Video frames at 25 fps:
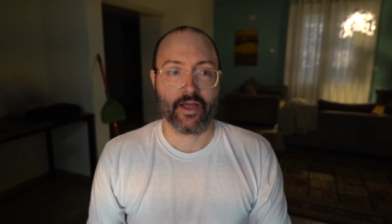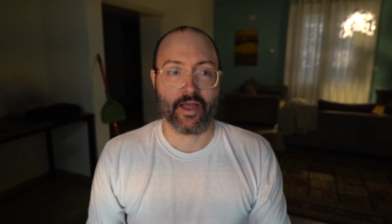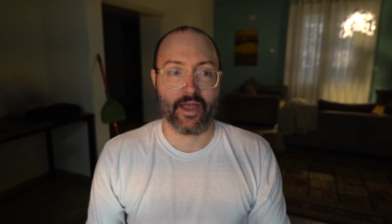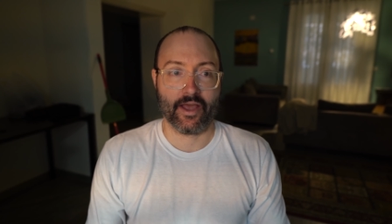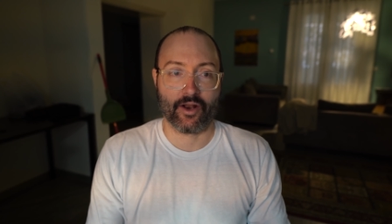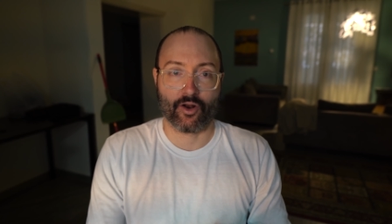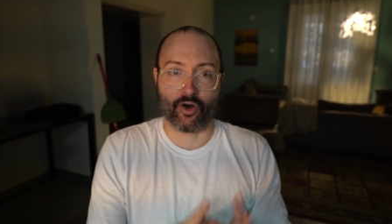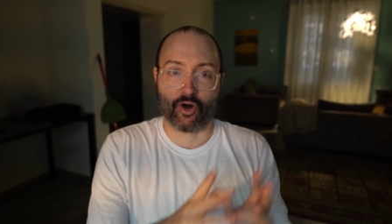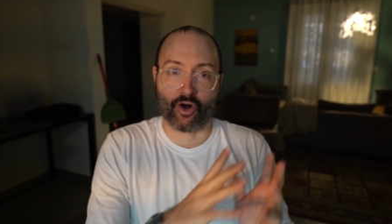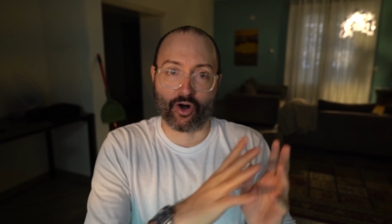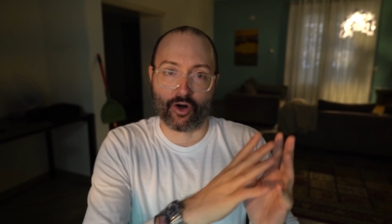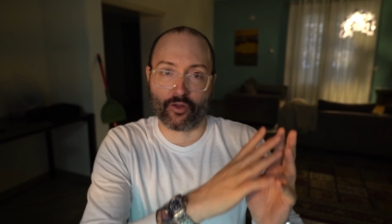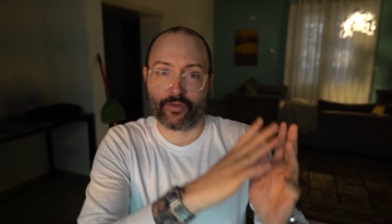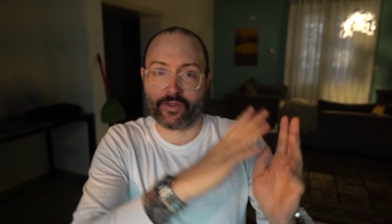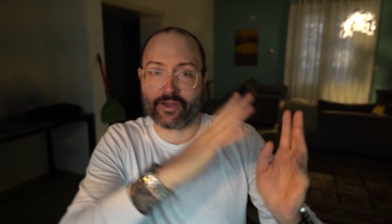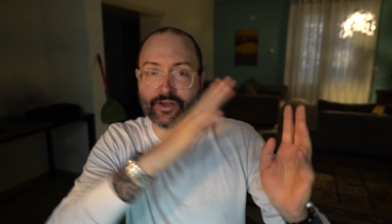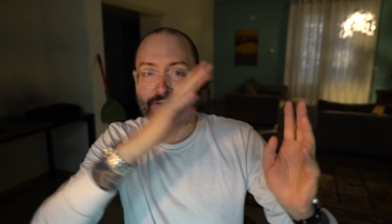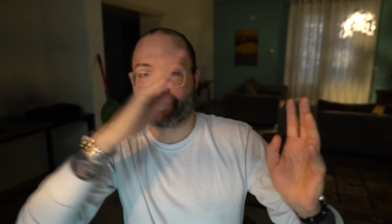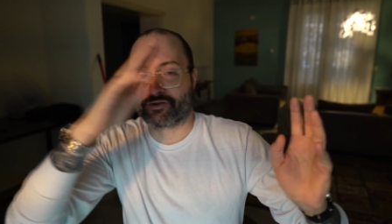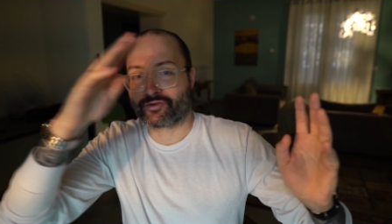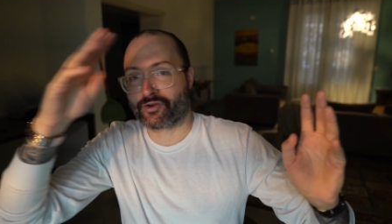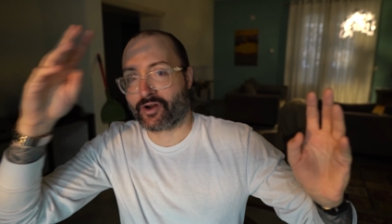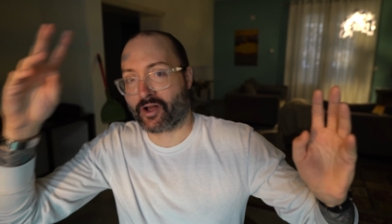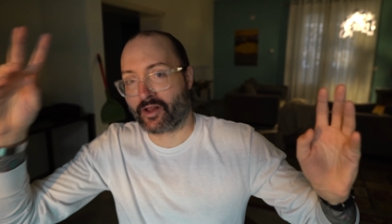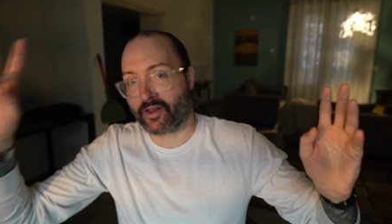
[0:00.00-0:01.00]
And all the
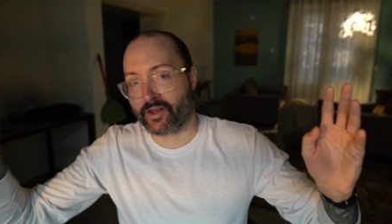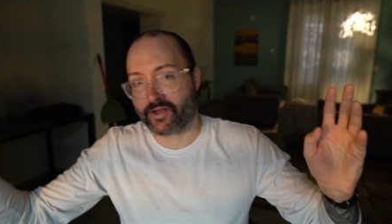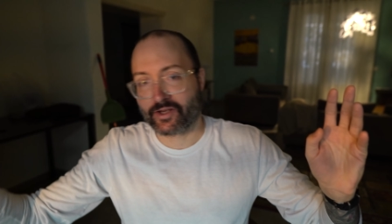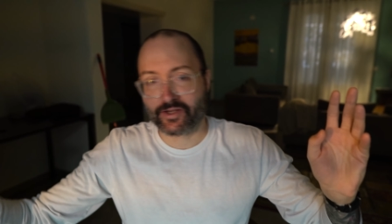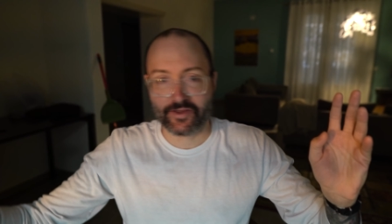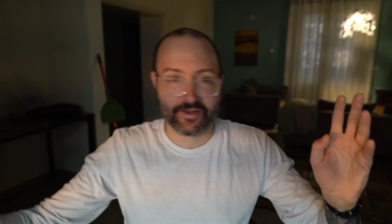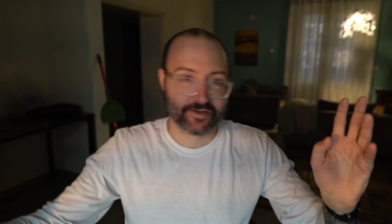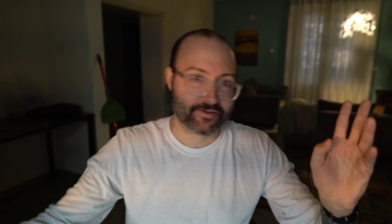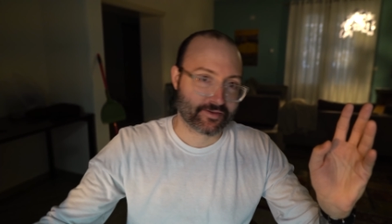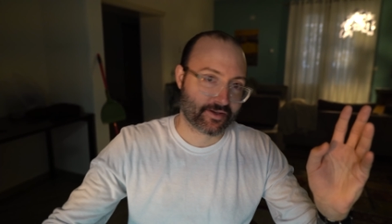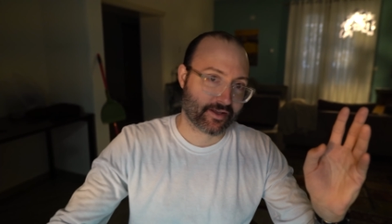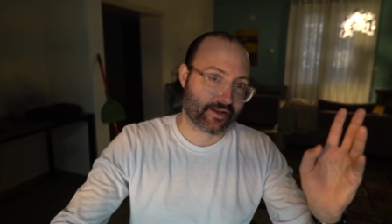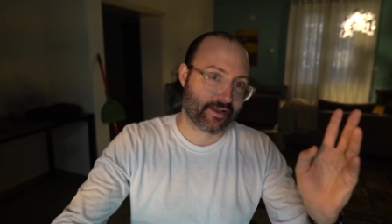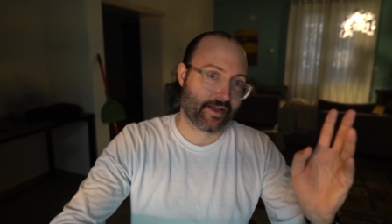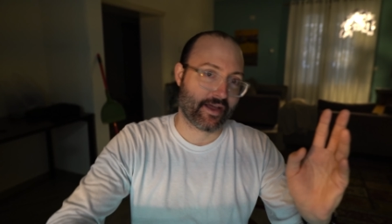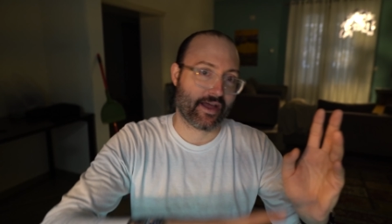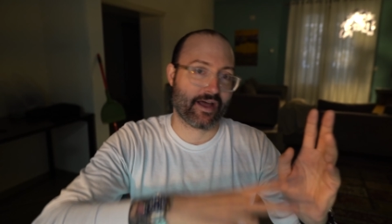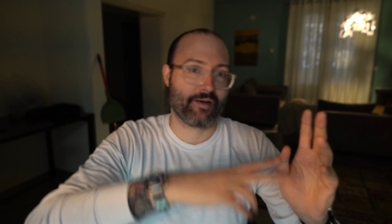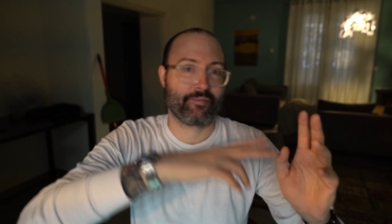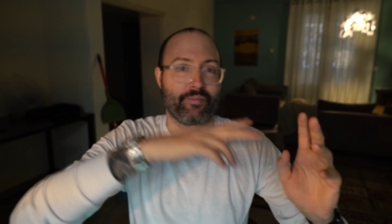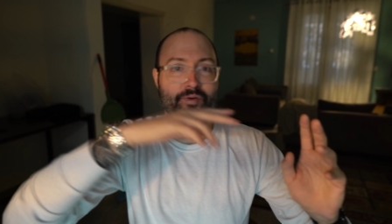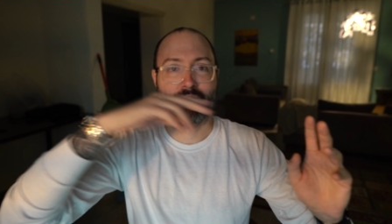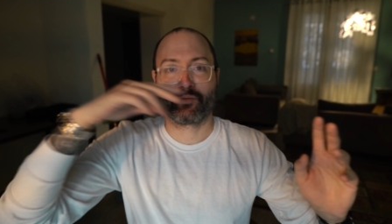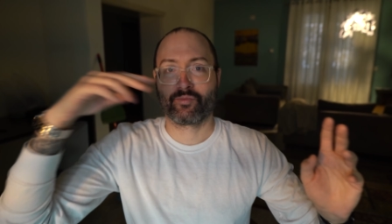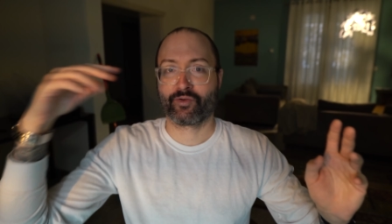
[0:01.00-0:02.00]
astrology that's going to
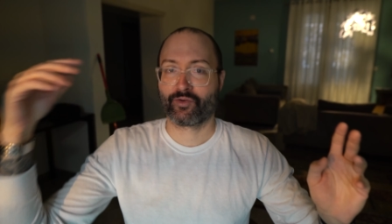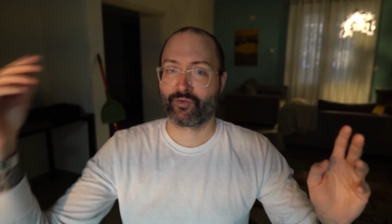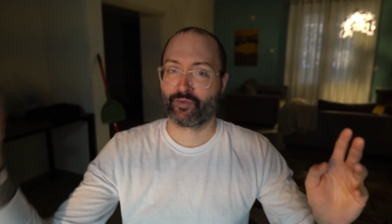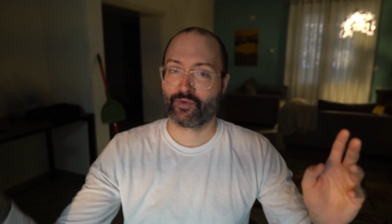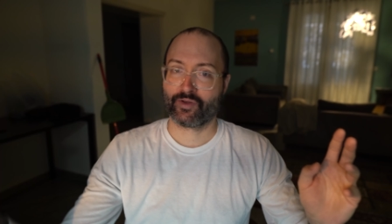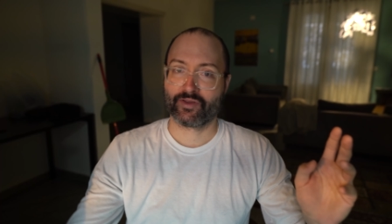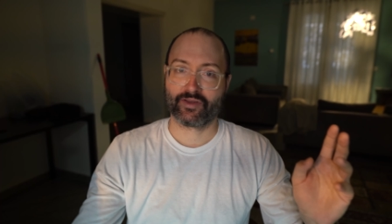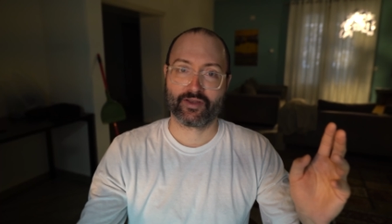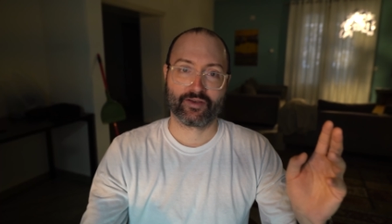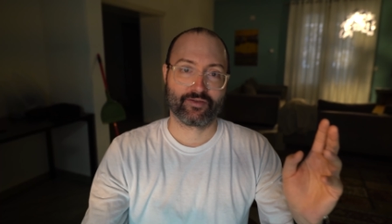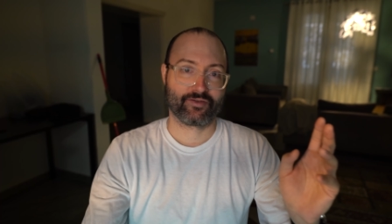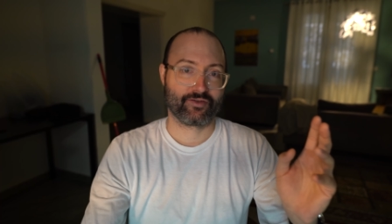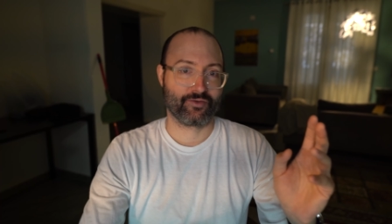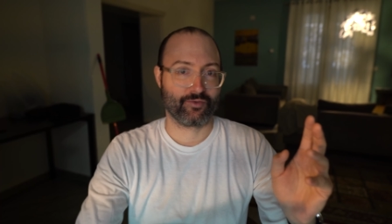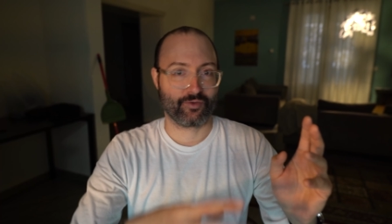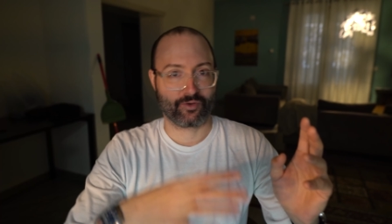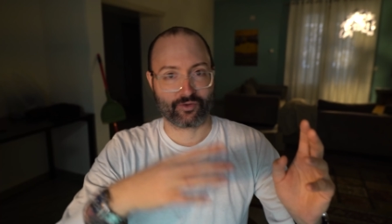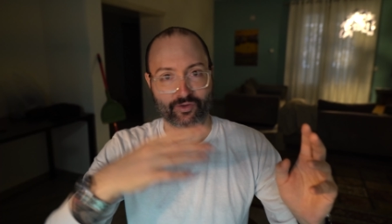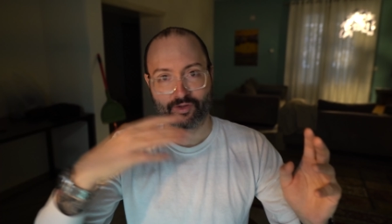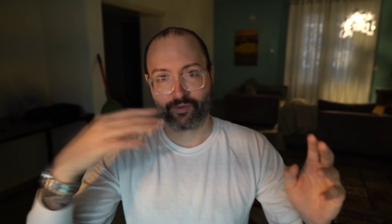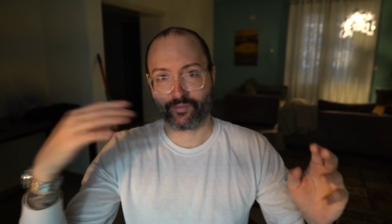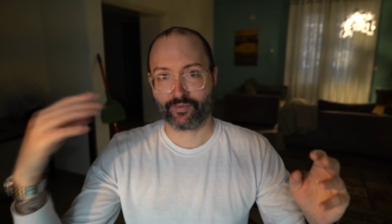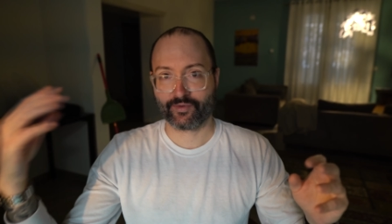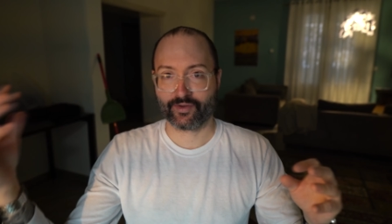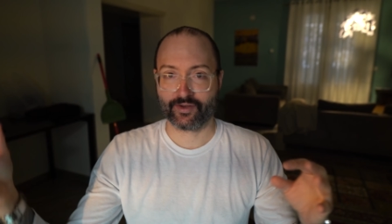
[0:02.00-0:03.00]
happen between these two
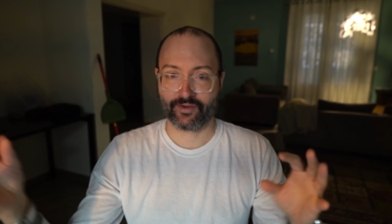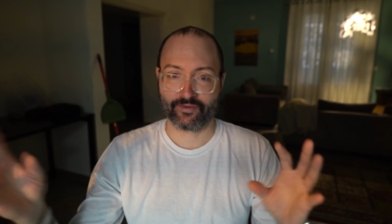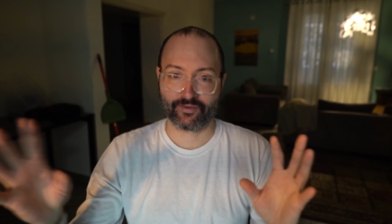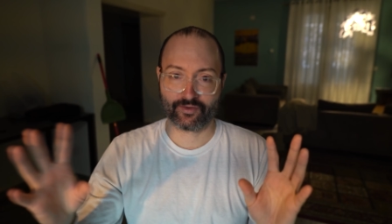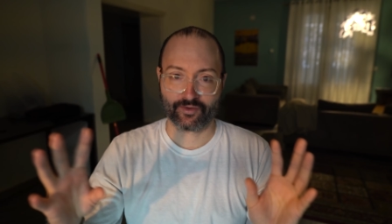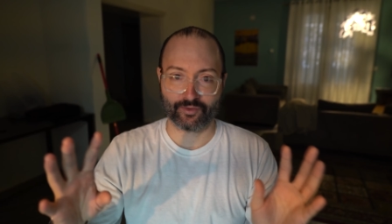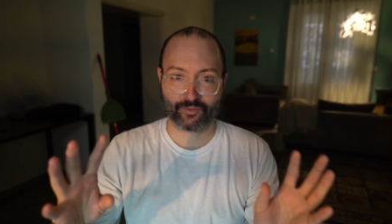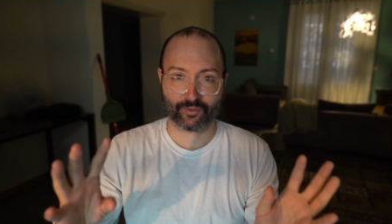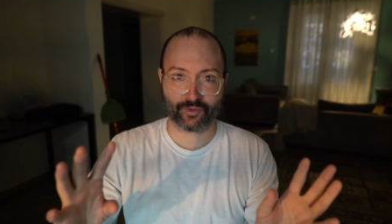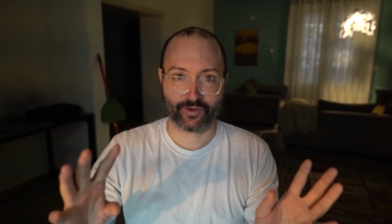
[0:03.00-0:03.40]
eclipse seasons,